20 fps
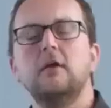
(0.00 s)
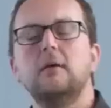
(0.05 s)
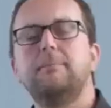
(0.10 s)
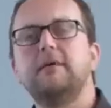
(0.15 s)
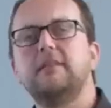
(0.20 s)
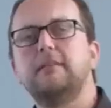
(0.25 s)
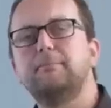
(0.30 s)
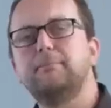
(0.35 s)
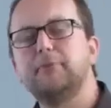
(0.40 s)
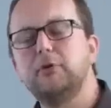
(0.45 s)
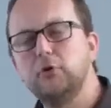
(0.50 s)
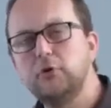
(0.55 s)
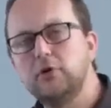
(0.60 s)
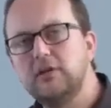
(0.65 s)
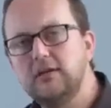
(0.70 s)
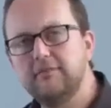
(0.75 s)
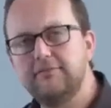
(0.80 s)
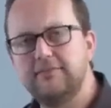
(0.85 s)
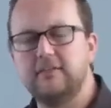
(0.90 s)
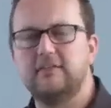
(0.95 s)
But the
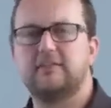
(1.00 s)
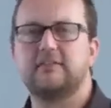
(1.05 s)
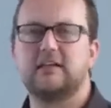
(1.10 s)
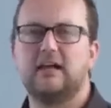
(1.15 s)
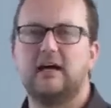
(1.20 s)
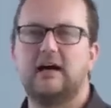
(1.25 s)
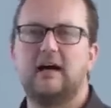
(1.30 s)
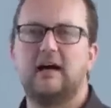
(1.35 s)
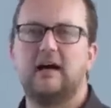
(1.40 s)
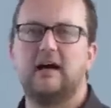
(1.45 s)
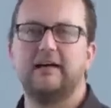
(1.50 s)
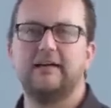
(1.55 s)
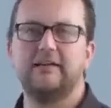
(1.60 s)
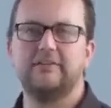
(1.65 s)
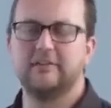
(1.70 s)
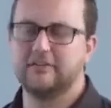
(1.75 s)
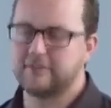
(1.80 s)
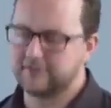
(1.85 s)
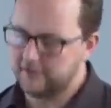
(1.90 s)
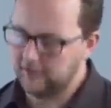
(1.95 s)
beauty of this car
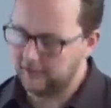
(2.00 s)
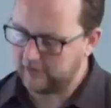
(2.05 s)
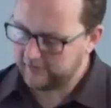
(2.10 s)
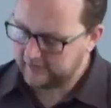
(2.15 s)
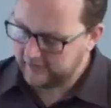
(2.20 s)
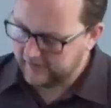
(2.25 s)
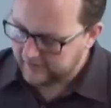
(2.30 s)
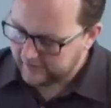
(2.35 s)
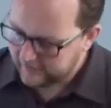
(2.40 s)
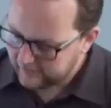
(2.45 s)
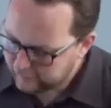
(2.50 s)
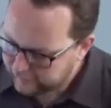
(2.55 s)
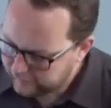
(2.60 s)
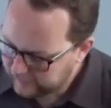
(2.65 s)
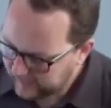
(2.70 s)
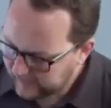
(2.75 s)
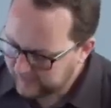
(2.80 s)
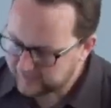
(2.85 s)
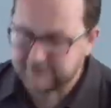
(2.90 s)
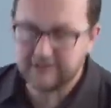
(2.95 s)
is it's not
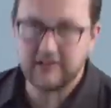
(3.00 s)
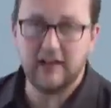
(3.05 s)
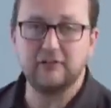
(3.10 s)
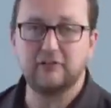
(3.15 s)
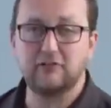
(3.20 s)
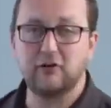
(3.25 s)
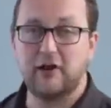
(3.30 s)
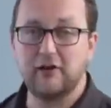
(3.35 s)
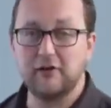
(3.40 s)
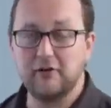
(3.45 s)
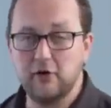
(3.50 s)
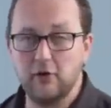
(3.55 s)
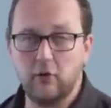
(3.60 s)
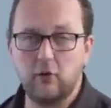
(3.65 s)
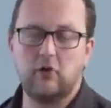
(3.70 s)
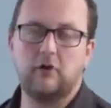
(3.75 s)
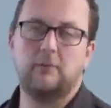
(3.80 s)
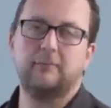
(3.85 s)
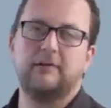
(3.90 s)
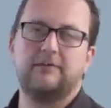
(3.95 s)
just a
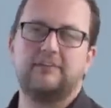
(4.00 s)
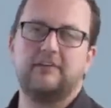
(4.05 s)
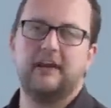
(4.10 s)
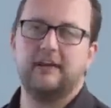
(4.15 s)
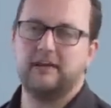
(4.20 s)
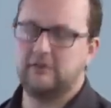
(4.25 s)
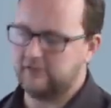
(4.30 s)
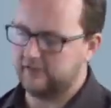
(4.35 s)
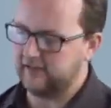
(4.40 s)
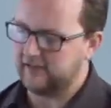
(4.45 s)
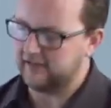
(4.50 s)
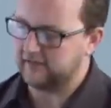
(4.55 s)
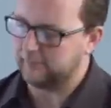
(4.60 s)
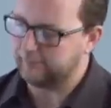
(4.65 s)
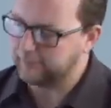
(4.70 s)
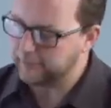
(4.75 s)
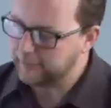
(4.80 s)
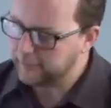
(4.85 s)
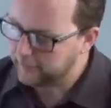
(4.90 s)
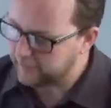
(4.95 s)
ginormous engine in a
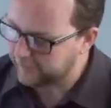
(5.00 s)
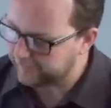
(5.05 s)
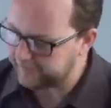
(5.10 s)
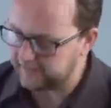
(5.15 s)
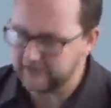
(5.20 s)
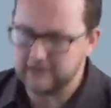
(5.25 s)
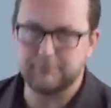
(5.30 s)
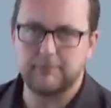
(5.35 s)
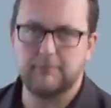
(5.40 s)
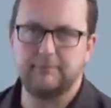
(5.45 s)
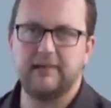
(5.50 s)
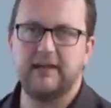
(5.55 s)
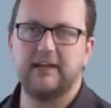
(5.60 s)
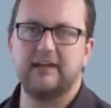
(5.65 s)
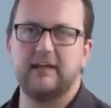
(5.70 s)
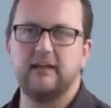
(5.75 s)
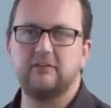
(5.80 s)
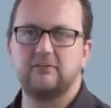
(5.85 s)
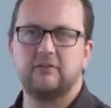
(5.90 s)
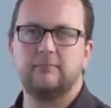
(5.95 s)
beautifully
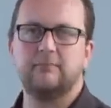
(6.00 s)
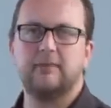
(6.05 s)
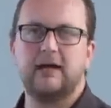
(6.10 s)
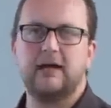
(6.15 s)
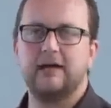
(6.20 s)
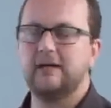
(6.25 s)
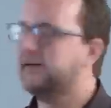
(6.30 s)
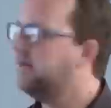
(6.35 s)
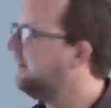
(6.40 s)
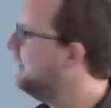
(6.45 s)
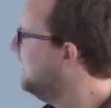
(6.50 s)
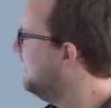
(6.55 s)
prepared engine bay.